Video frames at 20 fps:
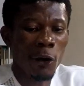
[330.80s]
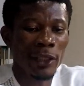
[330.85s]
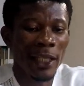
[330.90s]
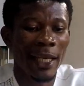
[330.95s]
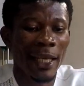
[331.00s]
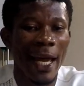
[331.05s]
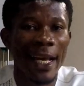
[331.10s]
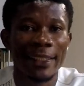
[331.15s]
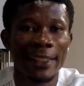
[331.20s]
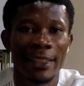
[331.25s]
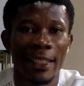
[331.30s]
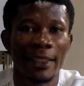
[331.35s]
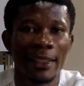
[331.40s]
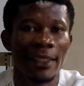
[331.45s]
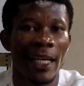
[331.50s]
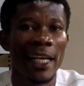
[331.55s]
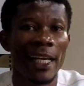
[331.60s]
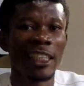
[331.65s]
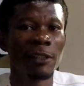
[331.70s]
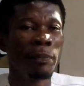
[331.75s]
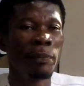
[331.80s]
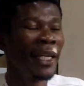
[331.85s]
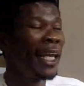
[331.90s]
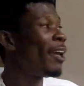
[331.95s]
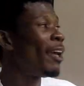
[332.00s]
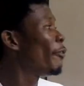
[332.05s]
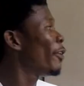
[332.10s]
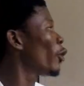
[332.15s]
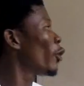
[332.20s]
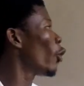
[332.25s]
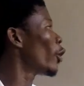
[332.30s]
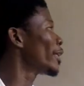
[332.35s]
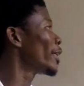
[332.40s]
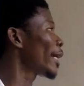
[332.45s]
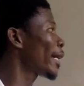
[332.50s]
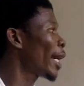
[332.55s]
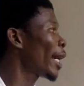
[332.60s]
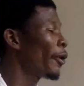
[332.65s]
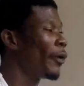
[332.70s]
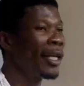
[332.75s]
the light sensor is behaving on the
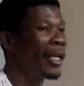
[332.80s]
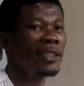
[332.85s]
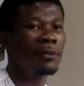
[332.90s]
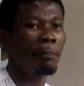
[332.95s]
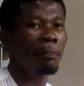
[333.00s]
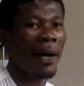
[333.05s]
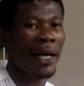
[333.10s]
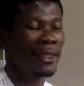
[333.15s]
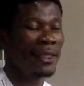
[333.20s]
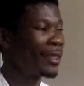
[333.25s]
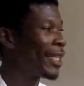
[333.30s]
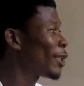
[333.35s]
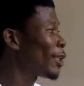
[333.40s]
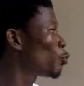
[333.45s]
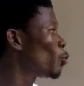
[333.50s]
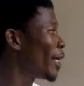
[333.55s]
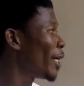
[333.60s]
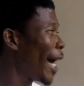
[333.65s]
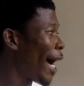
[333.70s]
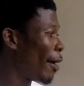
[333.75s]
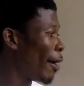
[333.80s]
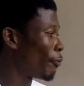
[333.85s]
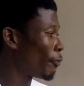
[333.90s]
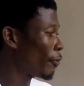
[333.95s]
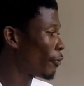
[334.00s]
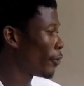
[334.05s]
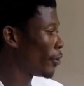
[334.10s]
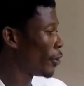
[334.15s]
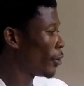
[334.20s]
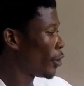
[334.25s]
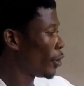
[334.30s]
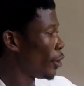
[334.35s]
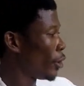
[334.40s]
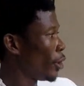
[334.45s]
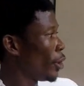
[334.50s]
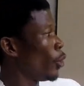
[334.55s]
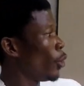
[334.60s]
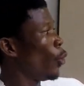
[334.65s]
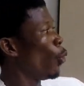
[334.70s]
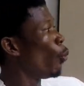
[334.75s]
current map that we have.
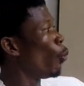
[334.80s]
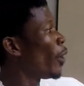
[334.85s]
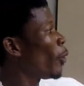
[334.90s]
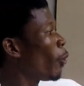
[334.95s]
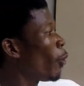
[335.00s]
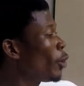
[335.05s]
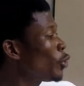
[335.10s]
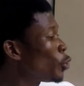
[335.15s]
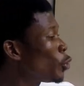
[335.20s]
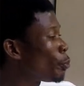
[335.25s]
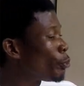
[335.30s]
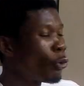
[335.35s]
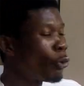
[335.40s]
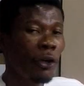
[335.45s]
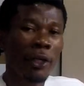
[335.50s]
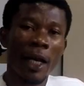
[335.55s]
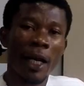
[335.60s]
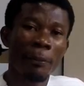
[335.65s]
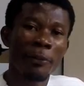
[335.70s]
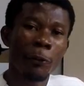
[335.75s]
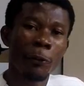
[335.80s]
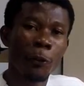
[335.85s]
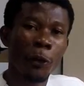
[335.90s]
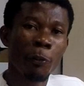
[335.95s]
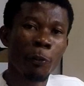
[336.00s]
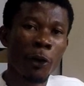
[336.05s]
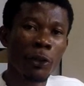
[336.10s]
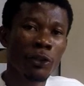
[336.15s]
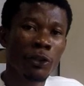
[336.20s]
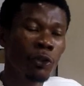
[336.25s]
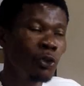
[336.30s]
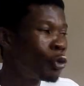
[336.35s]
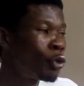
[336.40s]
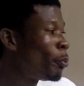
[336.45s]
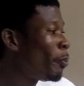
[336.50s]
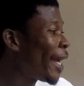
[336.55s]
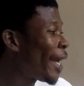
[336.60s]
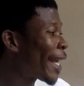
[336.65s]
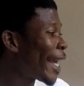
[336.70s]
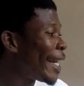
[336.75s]
We want to program the robot to
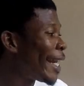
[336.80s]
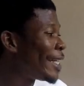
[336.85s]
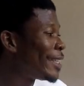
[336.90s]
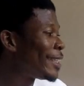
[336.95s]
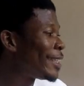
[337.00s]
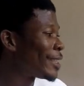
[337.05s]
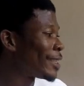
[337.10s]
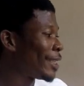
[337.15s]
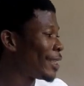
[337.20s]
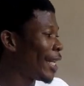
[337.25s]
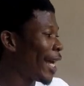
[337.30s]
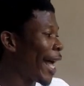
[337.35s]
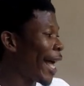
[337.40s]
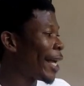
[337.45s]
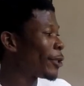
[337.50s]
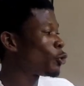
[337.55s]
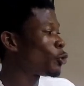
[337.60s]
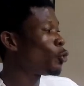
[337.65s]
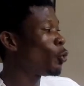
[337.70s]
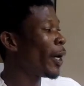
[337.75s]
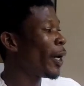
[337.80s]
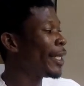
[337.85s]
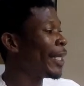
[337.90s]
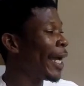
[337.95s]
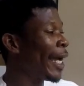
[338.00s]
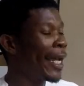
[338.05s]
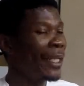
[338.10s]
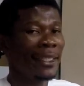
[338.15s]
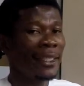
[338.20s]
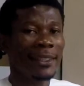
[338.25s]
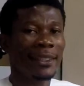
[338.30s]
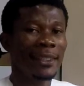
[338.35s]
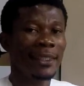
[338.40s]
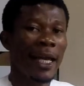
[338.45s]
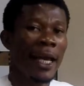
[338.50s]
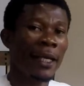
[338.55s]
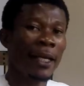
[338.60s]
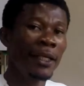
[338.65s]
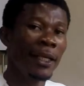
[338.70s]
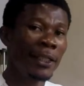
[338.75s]
make a decision as to whether it
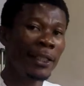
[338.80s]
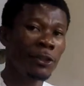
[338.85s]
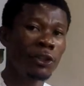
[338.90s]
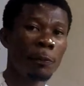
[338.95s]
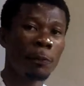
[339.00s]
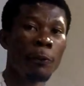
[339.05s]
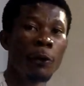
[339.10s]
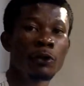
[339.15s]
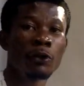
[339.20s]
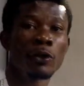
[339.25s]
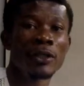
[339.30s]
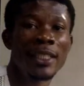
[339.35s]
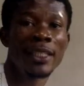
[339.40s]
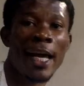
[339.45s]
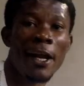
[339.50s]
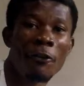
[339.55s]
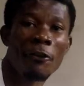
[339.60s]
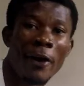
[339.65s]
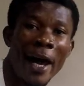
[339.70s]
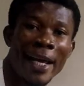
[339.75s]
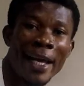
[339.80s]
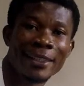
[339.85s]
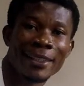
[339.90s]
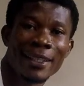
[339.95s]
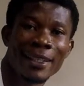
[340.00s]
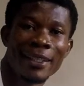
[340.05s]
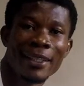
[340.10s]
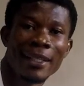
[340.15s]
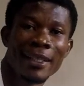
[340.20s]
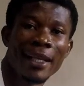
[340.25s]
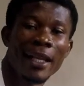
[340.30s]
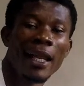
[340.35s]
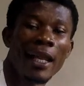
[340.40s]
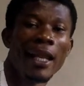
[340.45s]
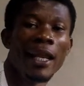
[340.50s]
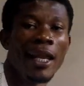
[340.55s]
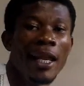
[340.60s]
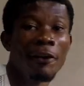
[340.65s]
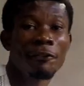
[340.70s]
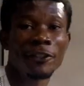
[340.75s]
is supposed to turn right,
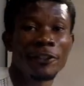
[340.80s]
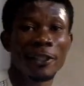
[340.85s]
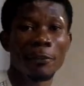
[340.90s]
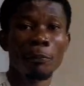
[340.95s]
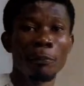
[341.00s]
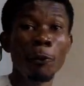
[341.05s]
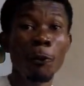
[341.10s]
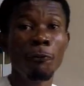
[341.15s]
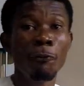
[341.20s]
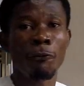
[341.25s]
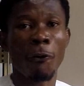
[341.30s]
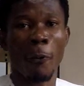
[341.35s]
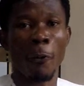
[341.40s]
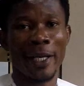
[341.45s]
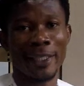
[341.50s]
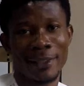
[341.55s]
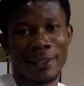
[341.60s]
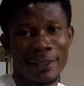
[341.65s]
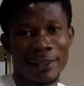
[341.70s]
left, move forward.